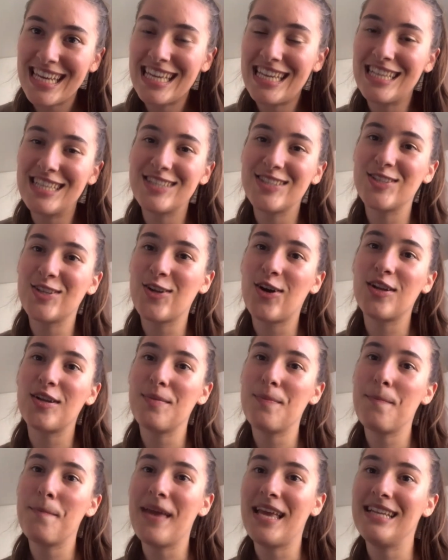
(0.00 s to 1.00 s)
It is not
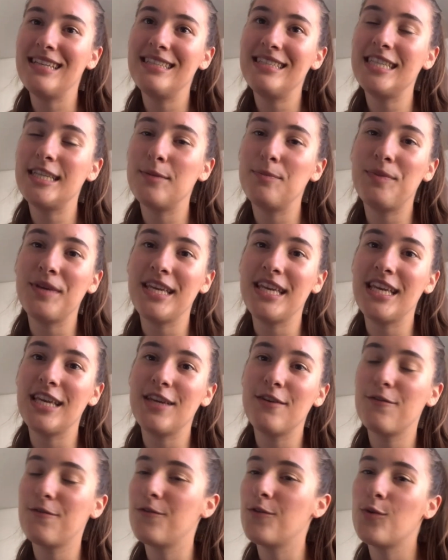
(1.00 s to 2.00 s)
meant to
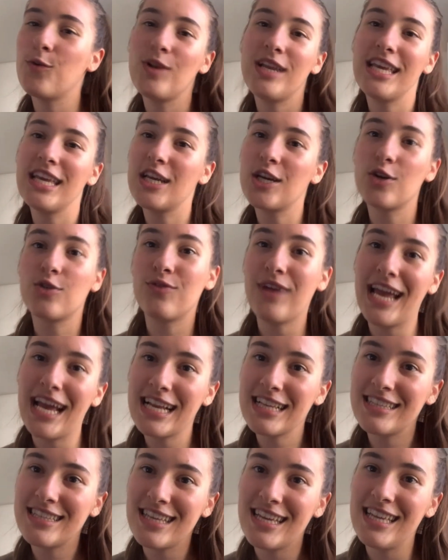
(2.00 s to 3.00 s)
be fully
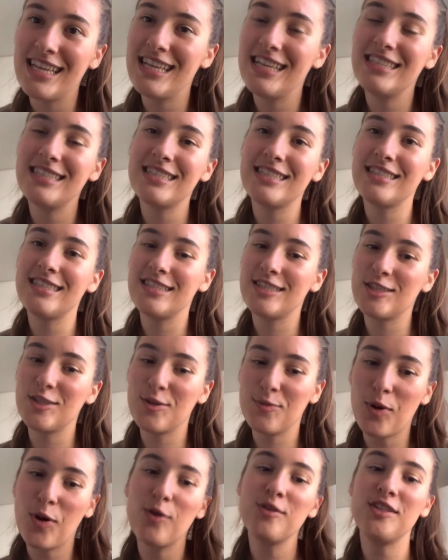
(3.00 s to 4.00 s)
correct. It is
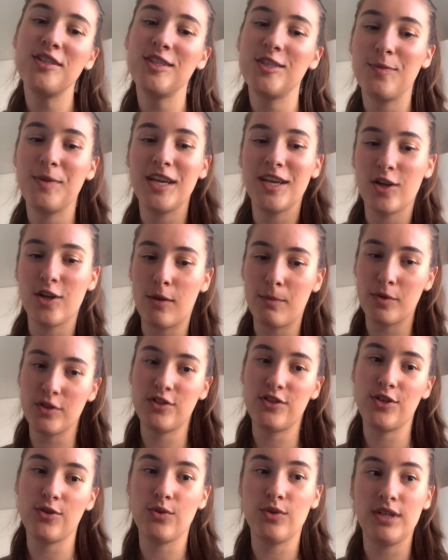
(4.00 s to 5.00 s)
supposed to be an
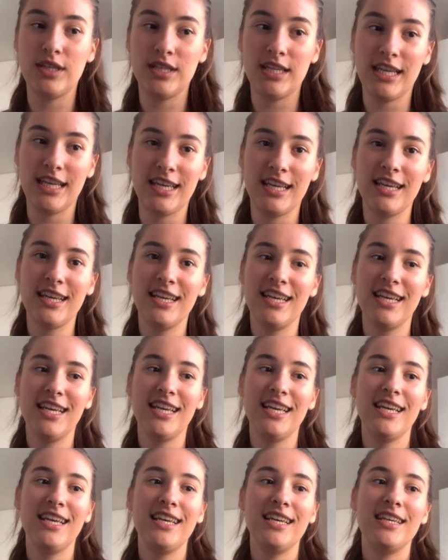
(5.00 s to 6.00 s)
opportunity
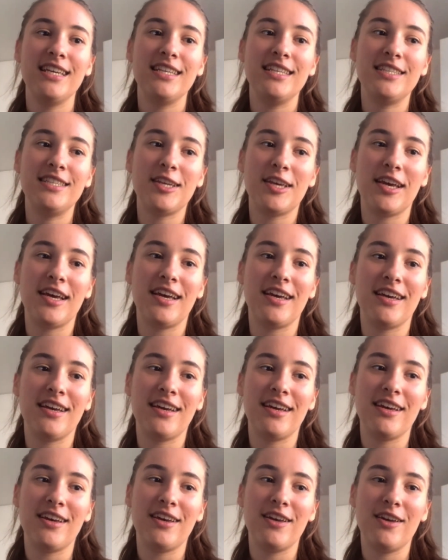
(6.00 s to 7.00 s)

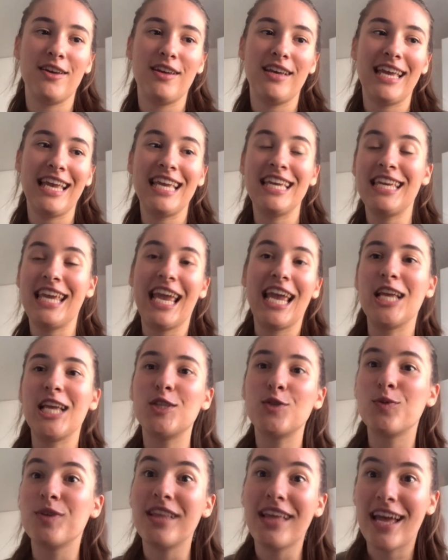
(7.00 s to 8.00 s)
to
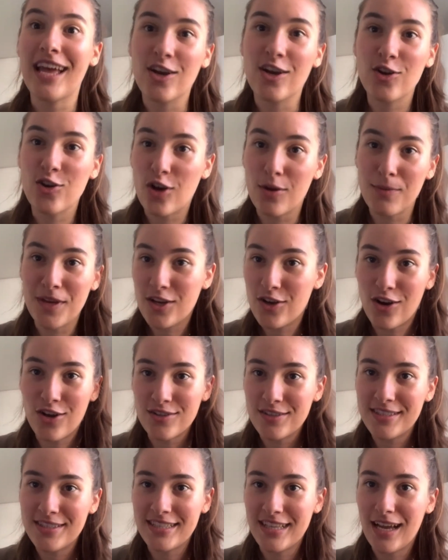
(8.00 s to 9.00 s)
engage with economic
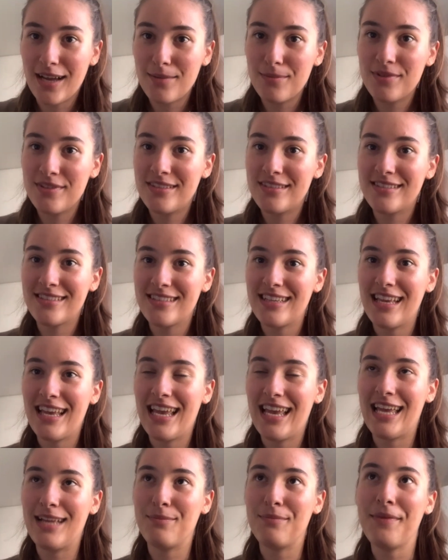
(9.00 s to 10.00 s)
concepts
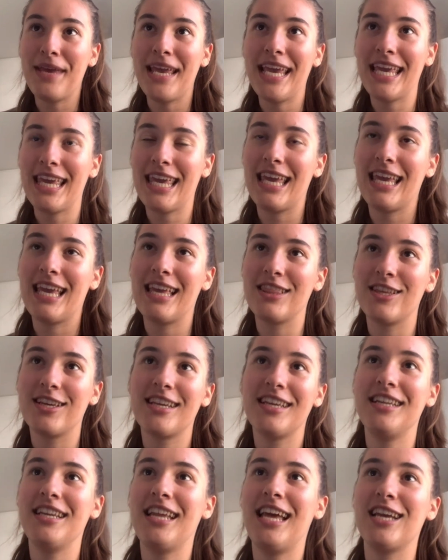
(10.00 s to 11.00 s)
and making the
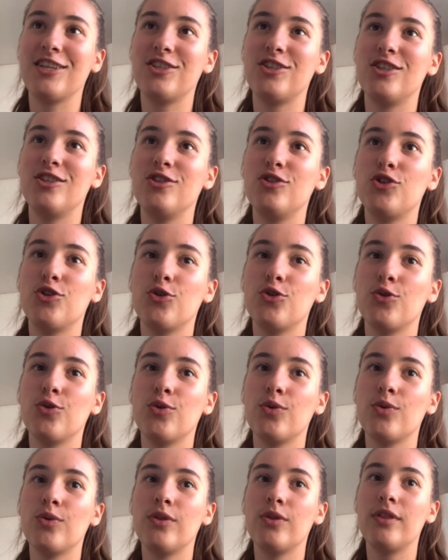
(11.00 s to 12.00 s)
connection
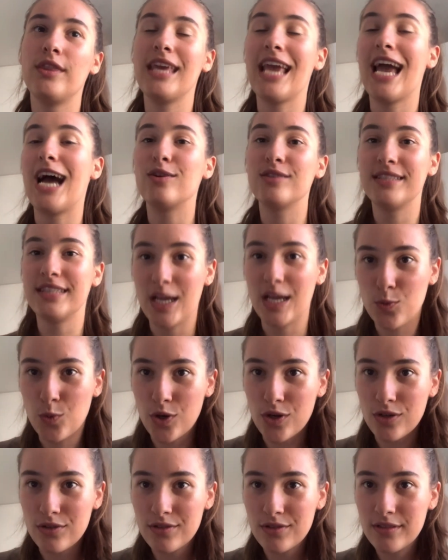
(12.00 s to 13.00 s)
to the outside
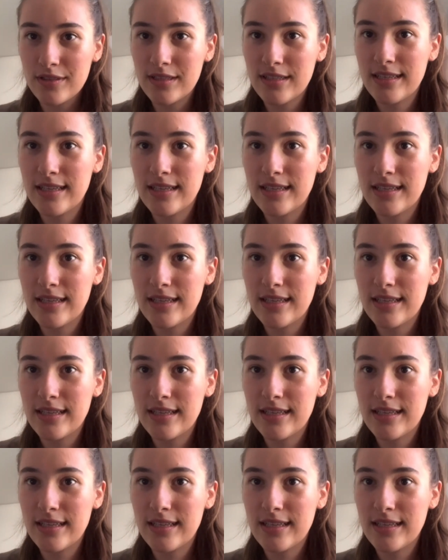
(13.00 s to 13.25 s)
world,